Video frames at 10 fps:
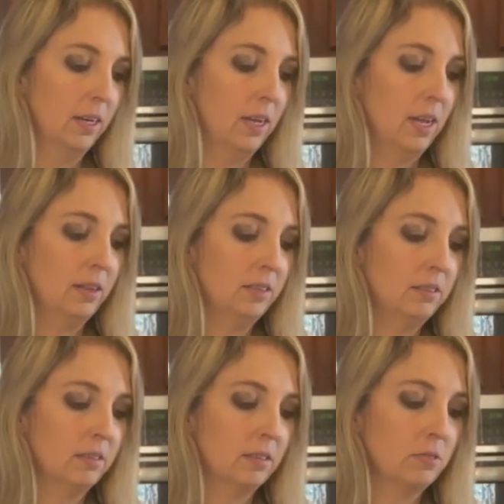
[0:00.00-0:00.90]
Now this
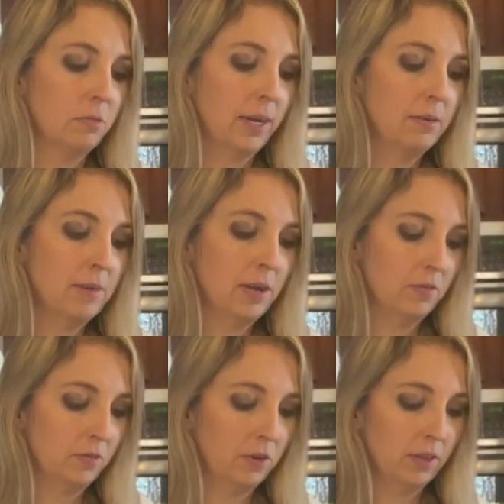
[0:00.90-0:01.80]
is a great
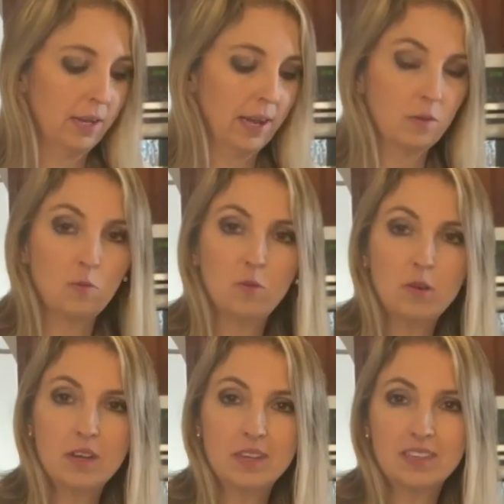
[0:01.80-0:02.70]
amount for like
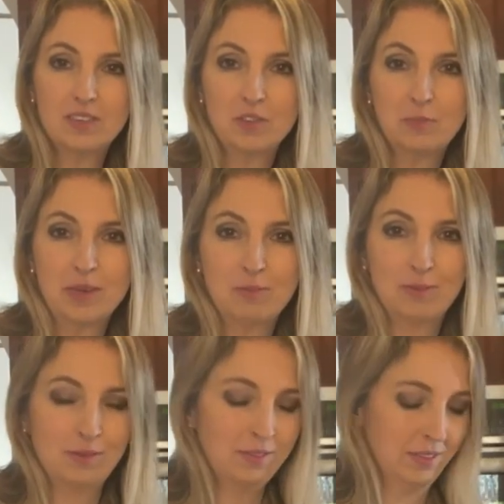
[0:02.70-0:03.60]
1 to 2
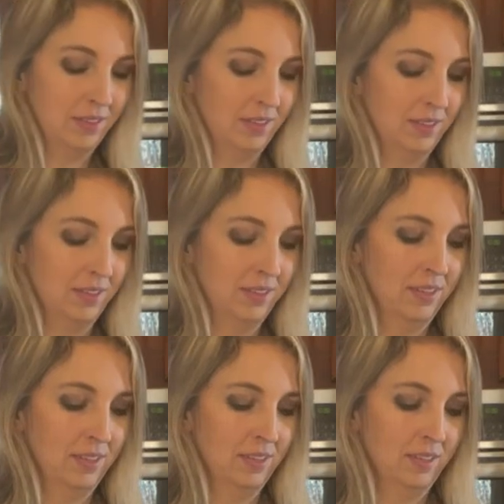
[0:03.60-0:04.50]
people
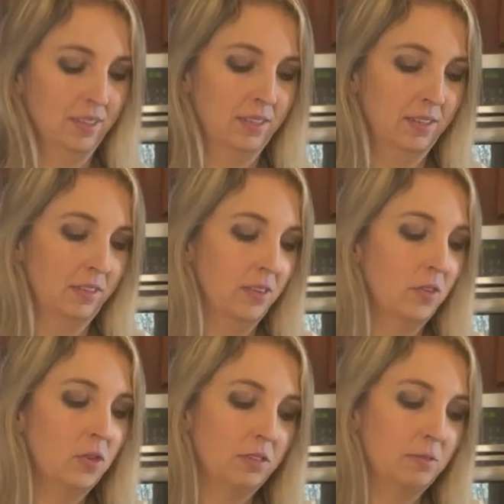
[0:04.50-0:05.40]

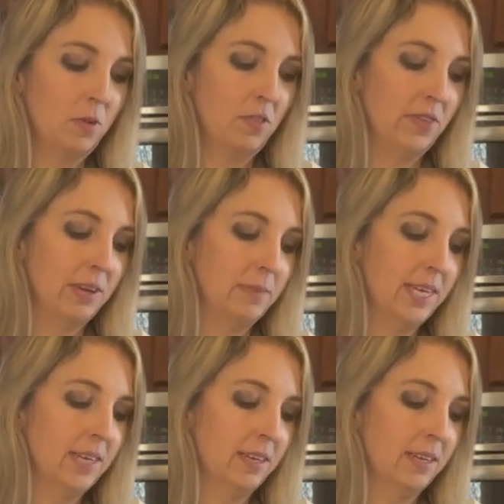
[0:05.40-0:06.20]
or a small family.